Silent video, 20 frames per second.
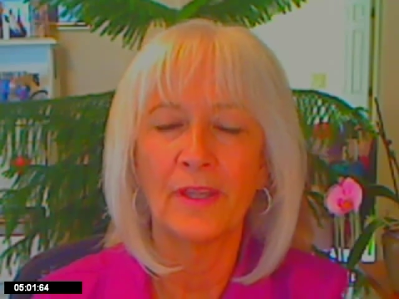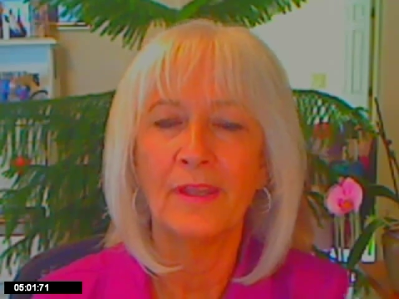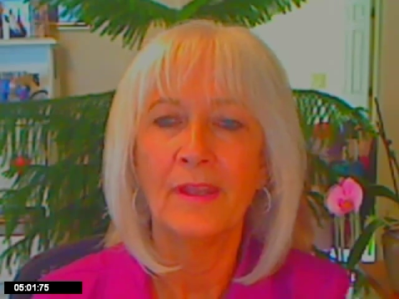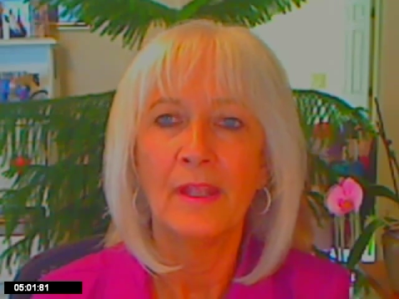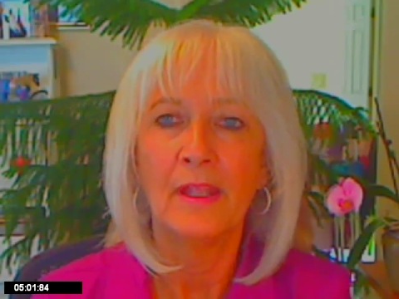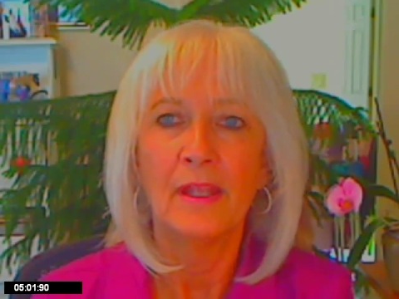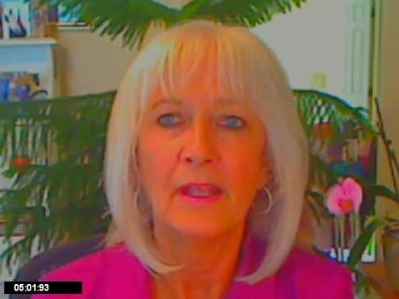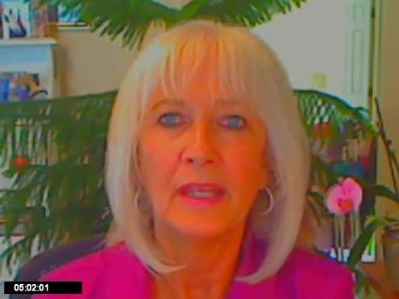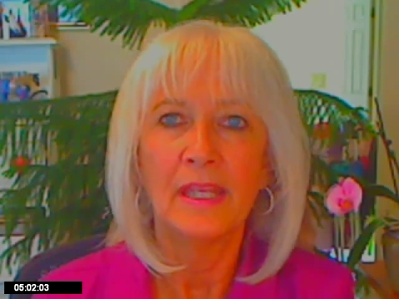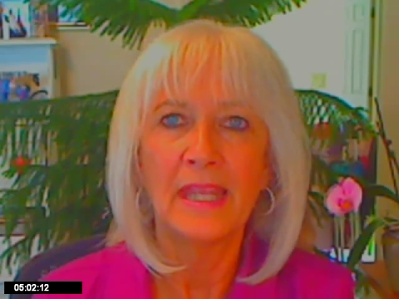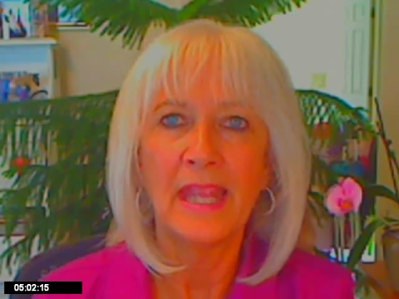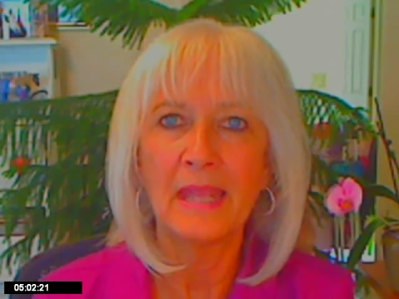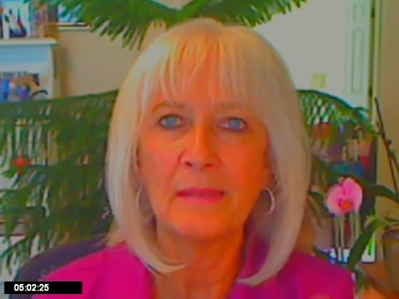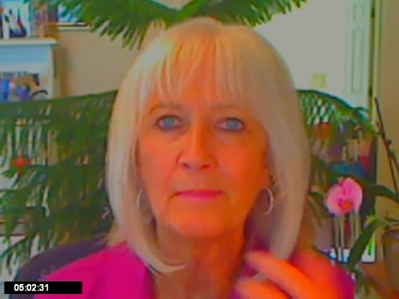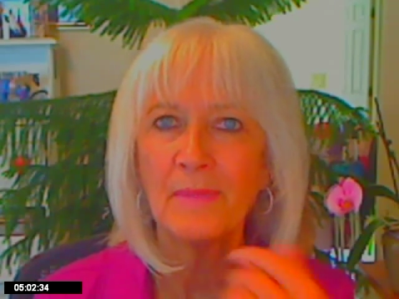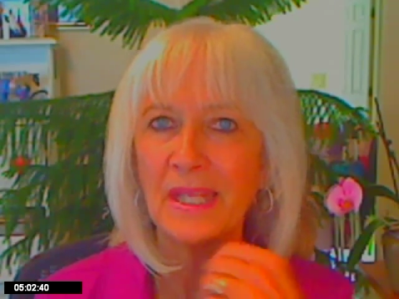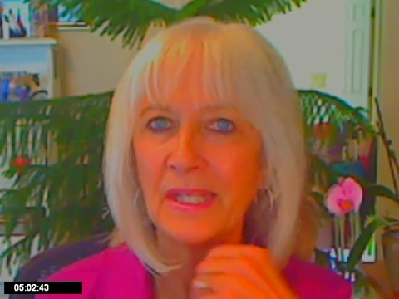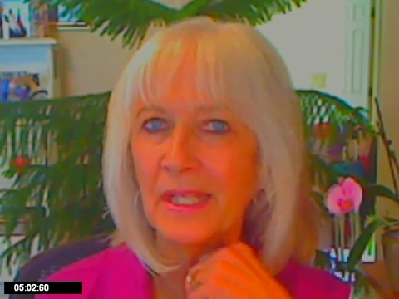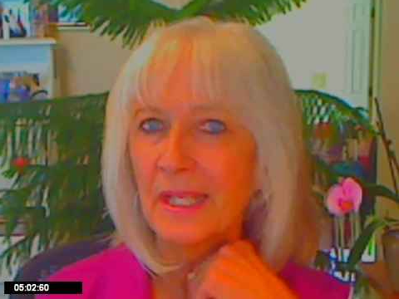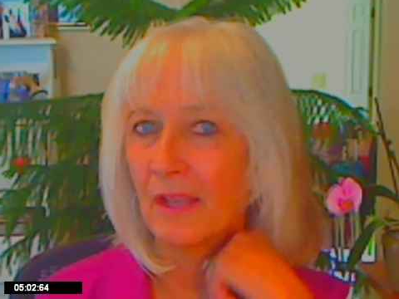And he
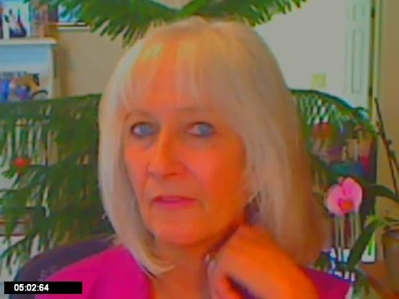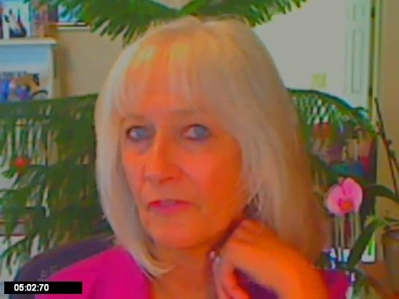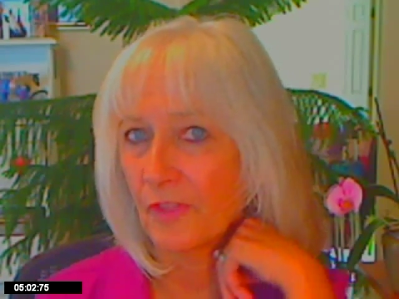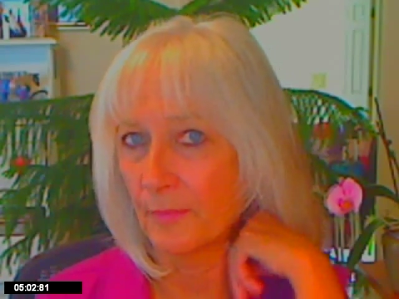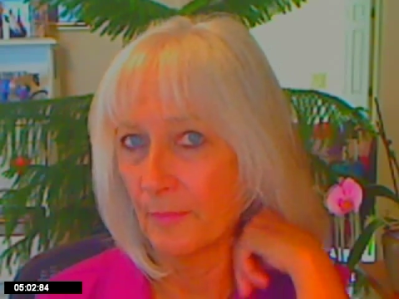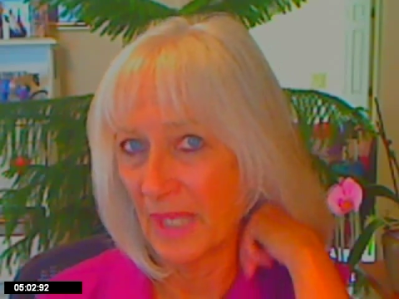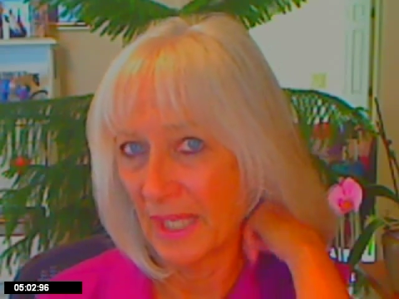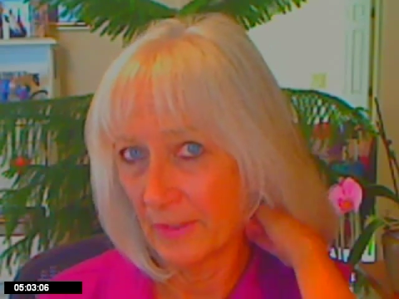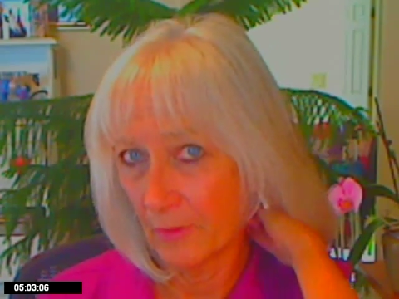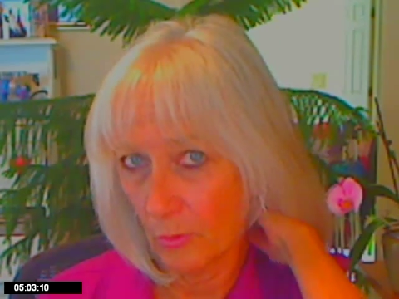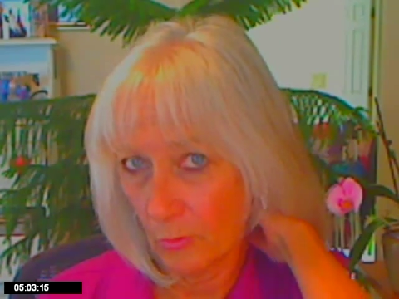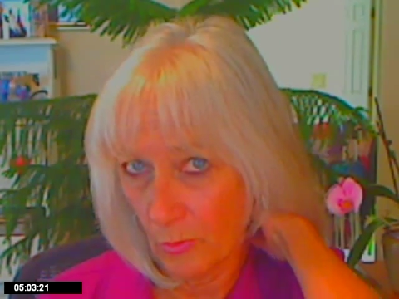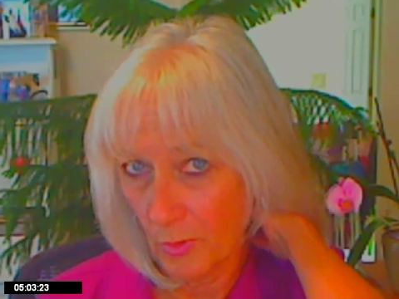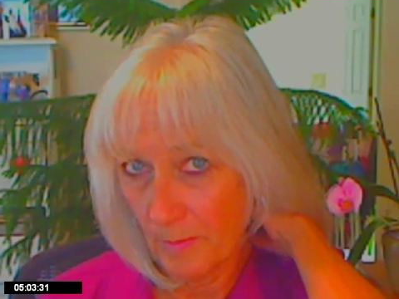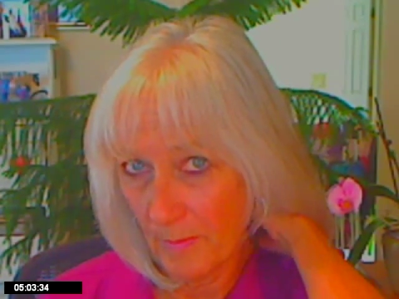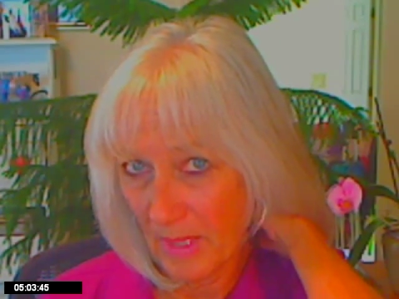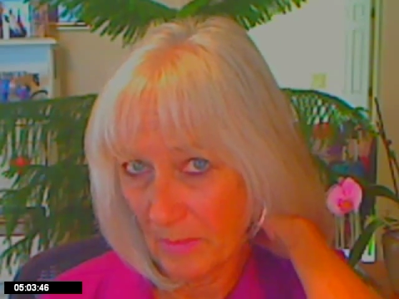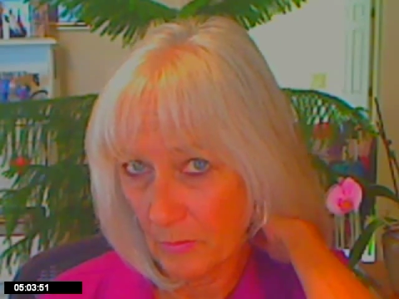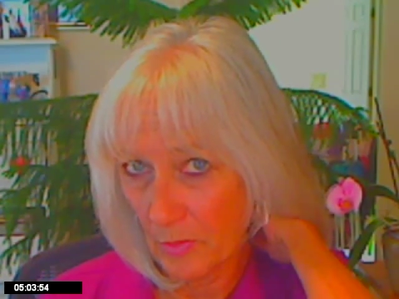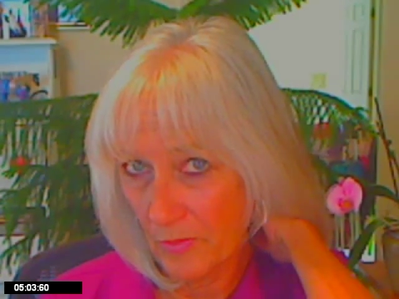had many of them. I don't
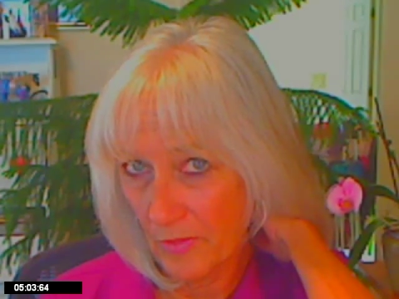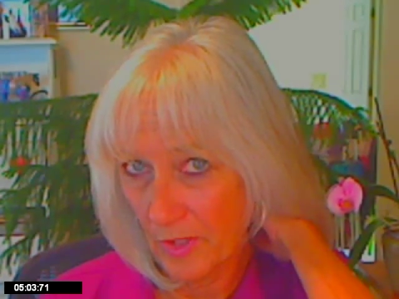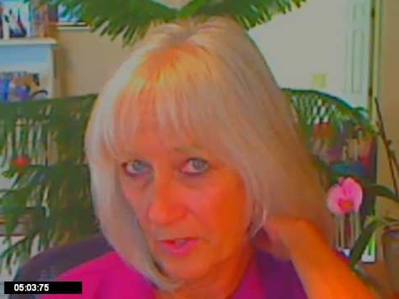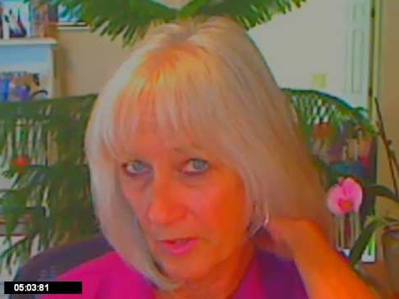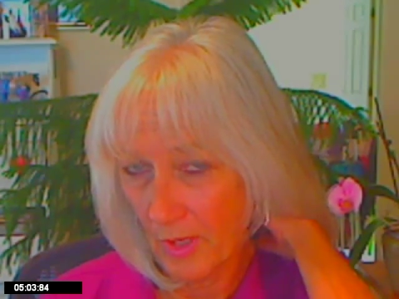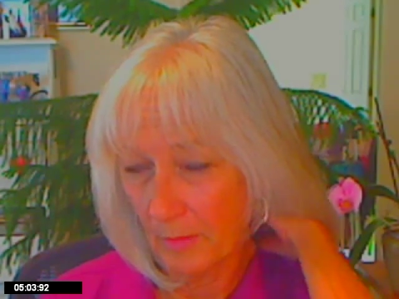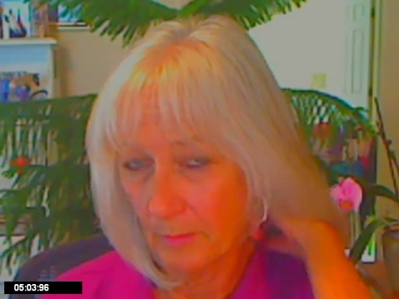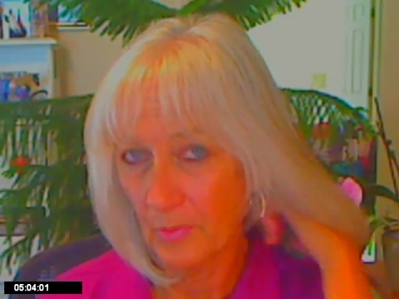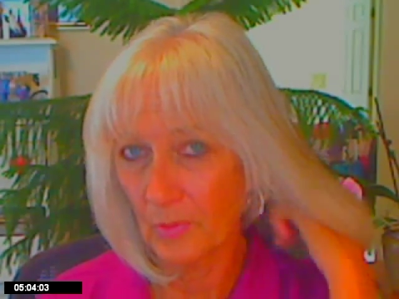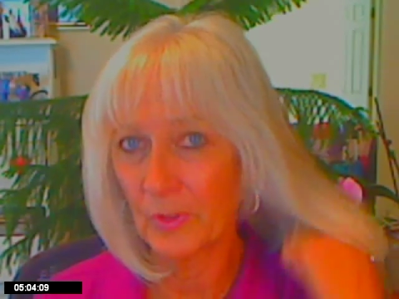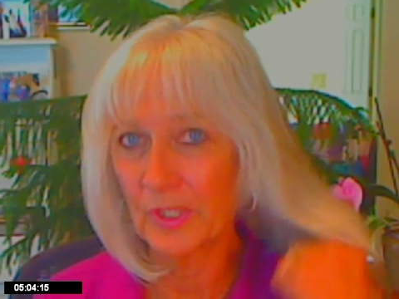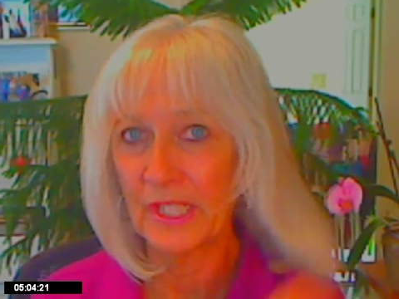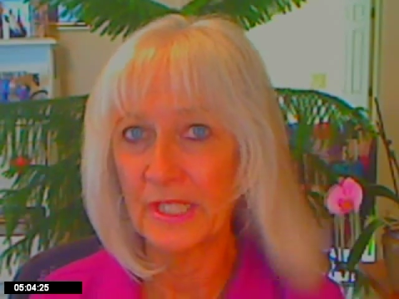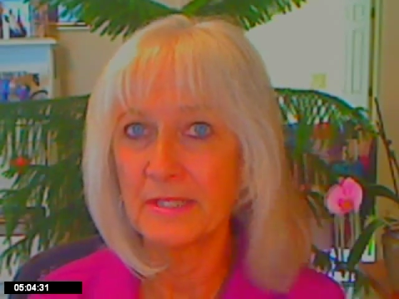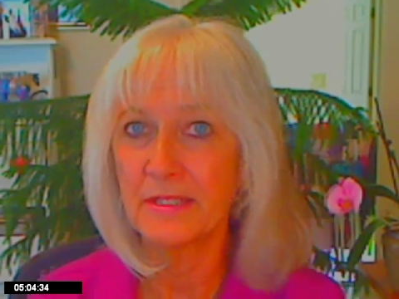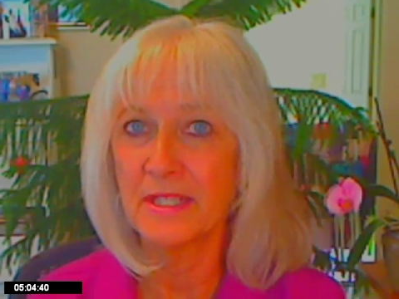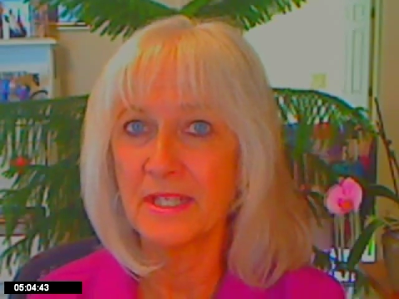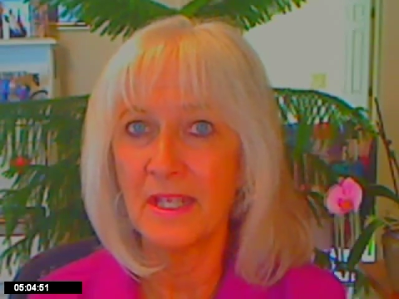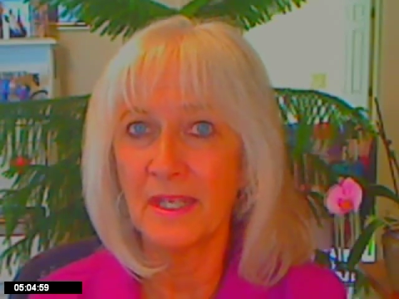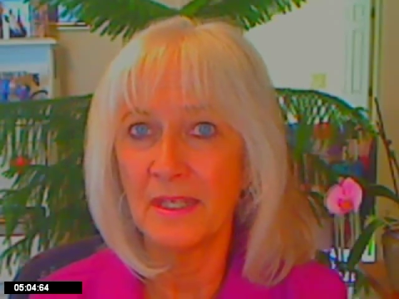remember the number
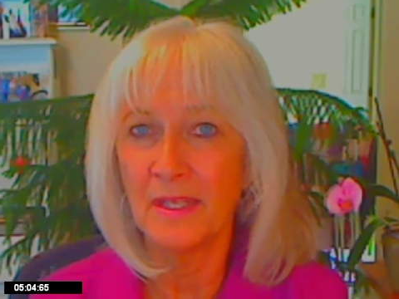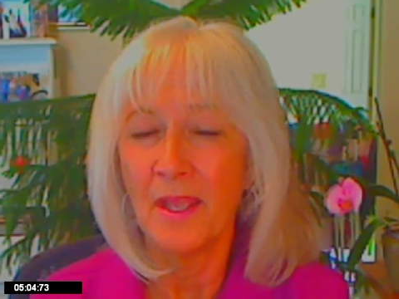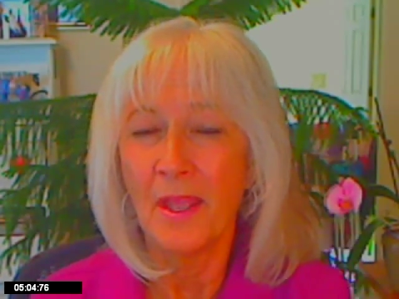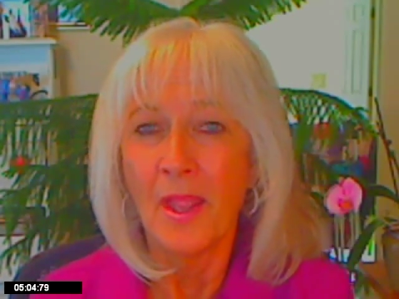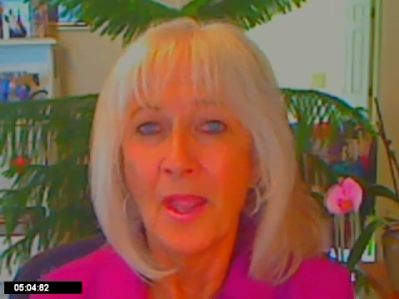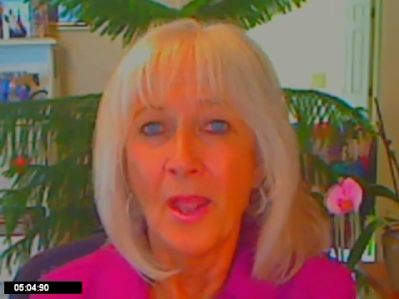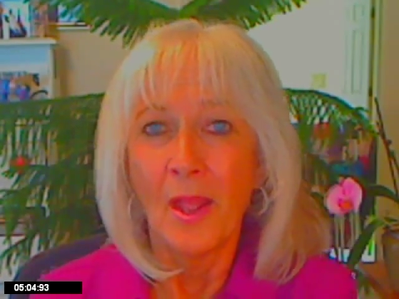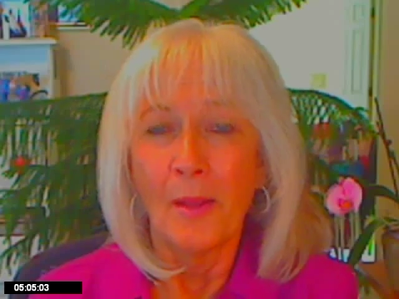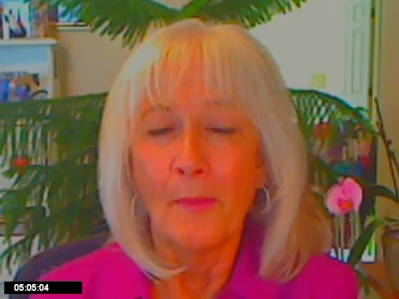he did.